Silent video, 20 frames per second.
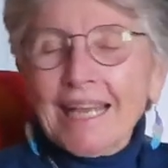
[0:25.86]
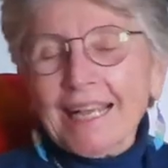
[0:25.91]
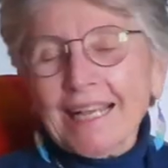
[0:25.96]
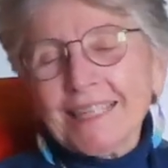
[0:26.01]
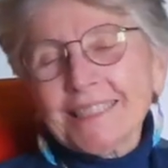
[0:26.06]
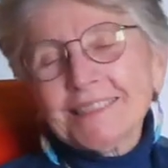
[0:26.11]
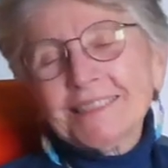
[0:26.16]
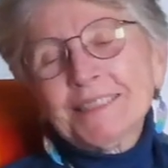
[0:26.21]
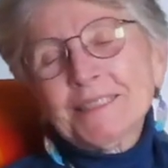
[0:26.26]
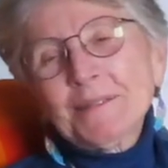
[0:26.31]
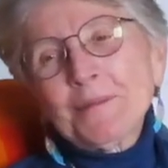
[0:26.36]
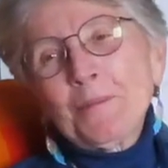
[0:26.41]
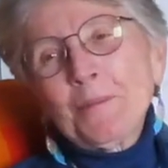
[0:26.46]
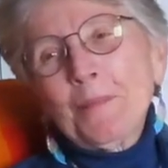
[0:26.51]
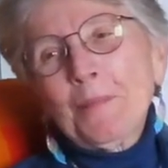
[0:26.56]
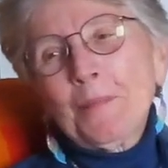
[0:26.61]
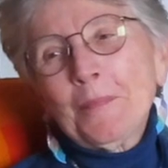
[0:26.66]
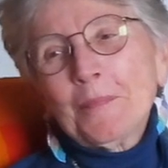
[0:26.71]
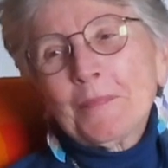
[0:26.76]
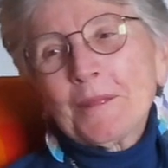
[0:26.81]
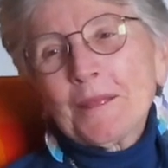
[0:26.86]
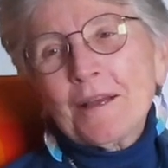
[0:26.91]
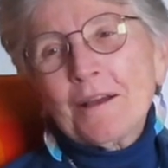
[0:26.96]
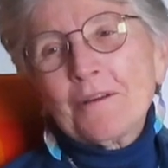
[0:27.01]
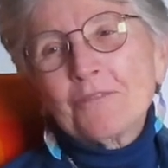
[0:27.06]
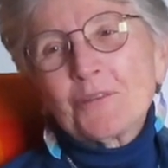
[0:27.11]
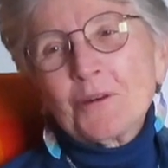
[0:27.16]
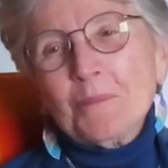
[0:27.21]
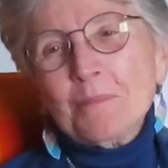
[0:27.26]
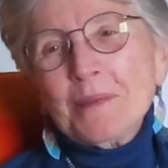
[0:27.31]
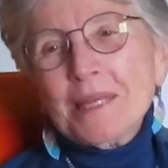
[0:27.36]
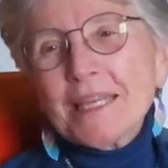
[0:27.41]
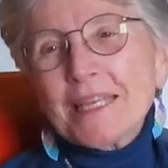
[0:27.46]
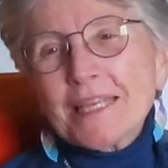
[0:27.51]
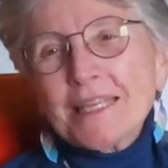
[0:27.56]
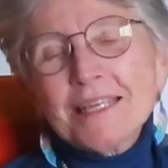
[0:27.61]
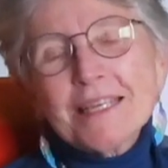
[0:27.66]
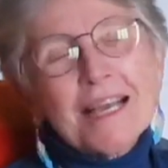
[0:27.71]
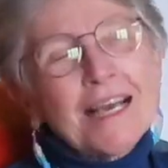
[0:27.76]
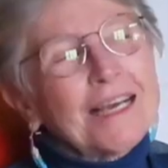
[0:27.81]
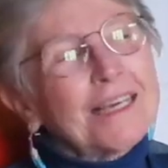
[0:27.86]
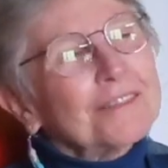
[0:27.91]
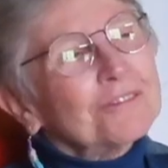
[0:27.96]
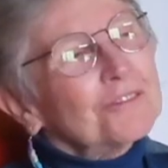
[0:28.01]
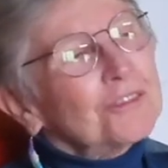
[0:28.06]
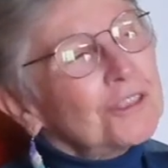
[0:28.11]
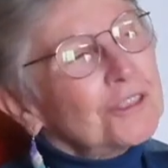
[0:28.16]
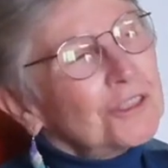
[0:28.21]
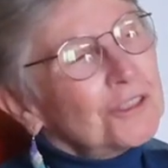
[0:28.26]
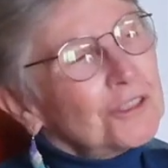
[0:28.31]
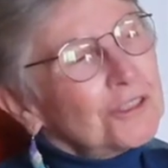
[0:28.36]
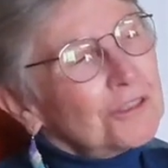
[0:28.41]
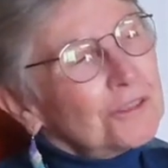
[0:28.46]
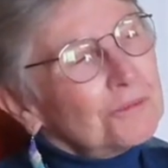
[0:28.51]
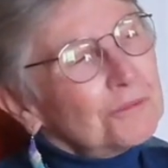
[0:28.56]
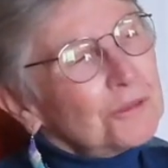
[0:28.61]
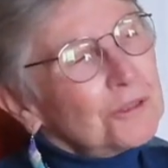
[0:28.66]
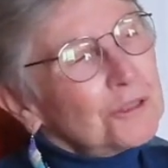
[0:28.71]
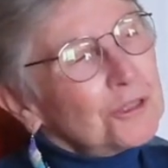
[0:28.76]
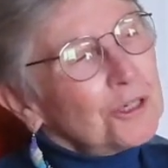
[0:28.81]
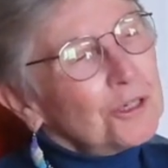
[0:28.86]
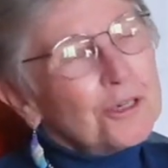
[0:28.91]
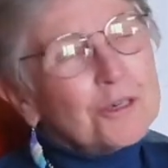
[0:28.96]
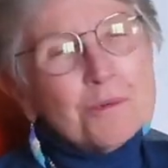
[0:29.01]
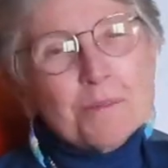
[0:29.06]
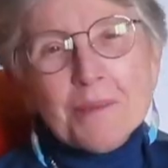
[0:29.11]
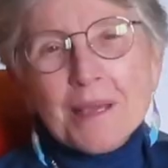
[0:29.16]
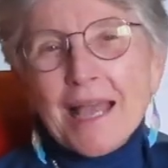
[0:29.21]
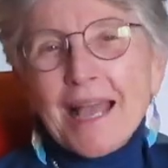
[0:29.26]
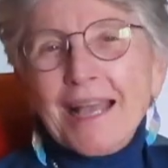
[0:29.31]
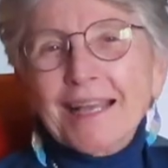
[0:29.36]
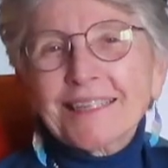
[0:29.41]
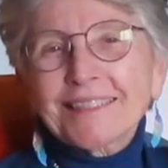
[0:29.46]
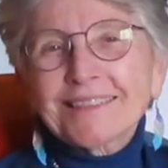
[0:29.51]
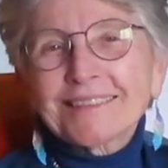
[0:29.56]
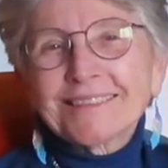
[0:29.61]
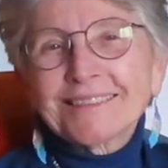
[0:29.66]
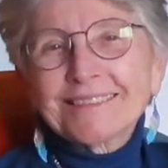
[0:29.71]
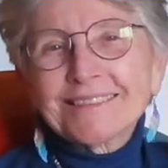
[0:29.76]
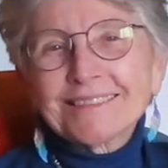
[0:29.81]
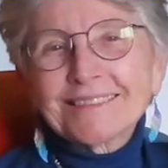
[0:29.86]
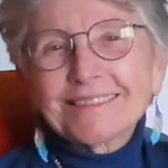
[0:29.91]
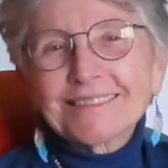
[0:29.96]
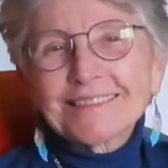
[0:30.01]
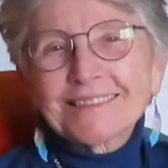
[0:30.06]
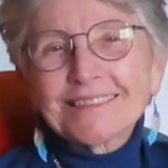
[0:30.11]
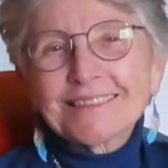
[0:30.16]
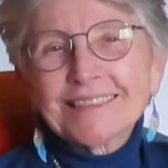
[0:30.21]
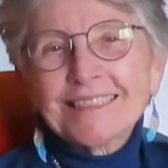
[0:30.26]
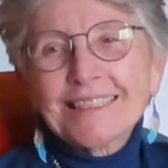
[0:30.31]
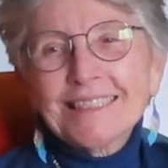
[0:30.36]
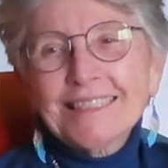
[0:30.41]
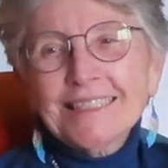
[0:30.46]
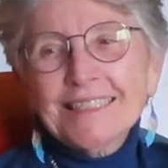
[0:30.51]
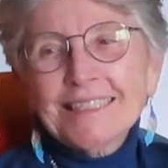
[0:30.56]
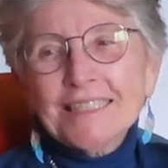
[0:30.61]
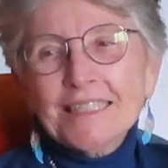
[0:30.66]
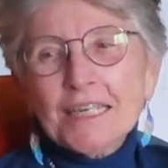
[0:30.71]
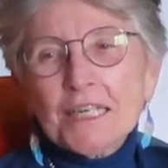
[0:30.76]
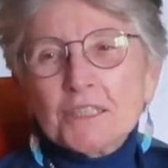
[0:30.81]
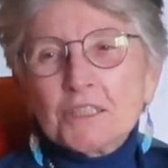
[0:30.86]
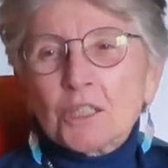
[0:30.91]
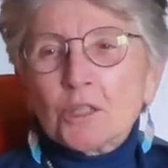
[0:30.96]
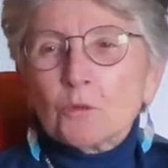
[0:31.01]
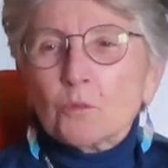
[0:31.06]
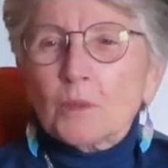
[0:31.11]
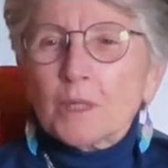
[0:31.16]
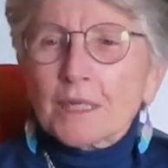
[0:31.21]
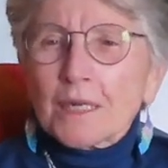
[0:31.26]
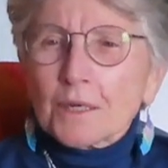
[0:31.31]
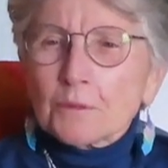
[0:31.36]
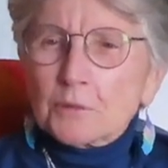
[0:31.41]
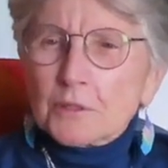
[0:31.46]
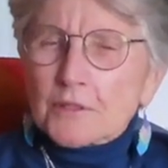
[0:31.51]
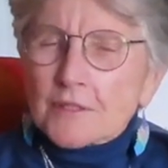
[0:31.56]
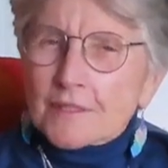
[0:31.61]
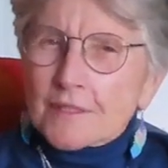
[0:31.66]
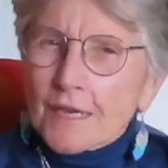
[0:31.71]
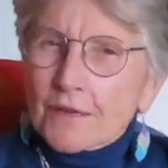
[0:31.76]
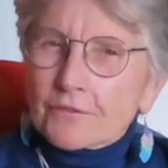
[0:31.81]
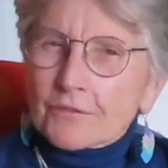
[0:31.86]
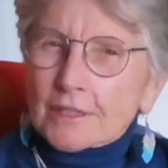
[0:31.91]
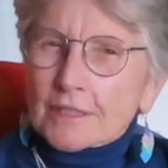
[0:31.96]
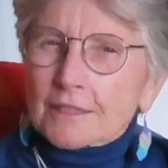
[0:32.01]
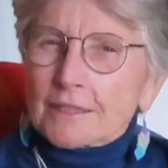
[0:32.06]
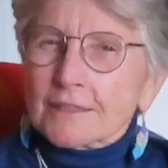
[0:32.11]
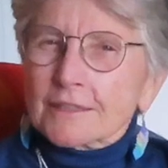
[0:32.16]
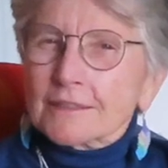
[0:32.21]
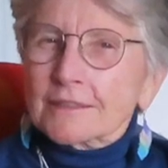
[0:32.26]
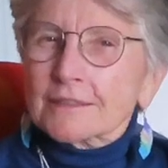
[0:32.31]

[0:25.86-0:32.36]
And for me, I just turned back to when I was 7.